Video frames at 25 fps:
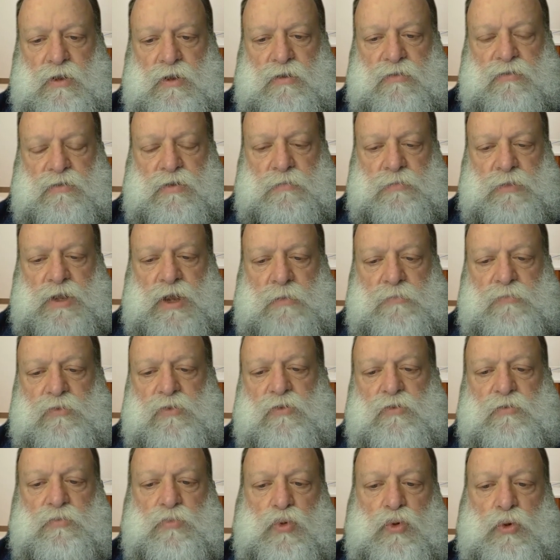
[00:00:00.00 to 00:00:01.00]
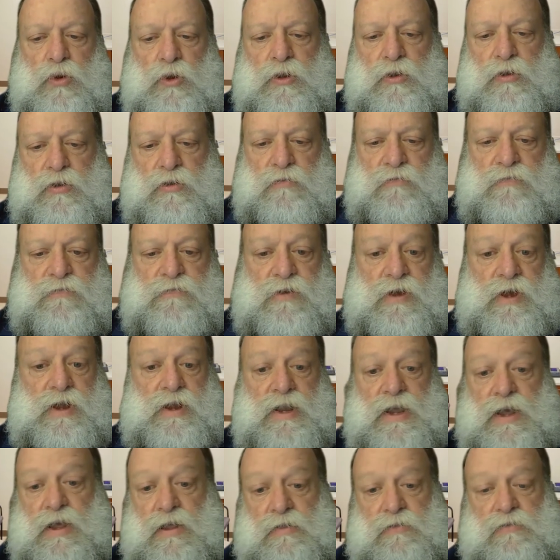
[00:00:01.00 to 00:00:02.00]
sometimes there's more you can
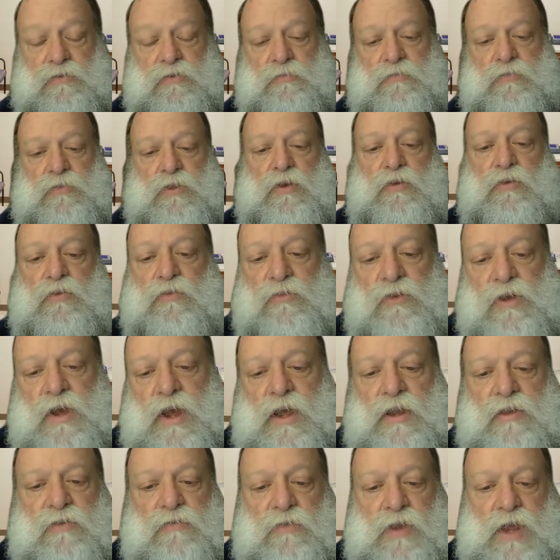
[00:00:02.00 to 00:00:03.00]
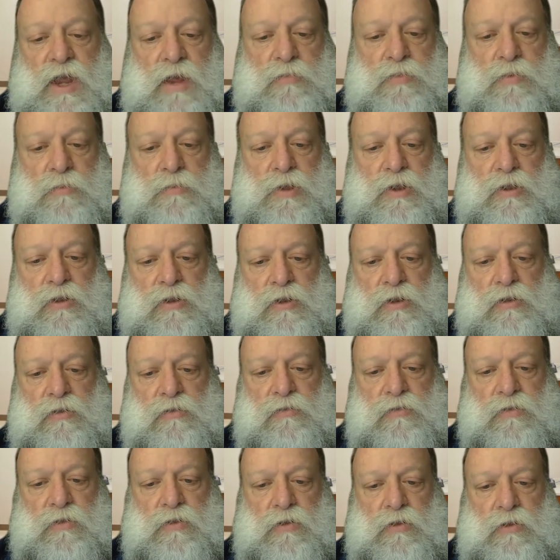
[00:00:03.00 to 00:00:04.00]
find out from those kinds of
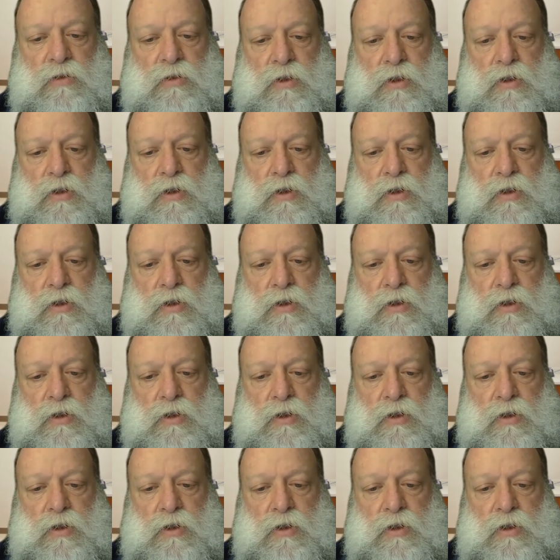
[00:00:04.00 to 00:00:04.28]
capabilities than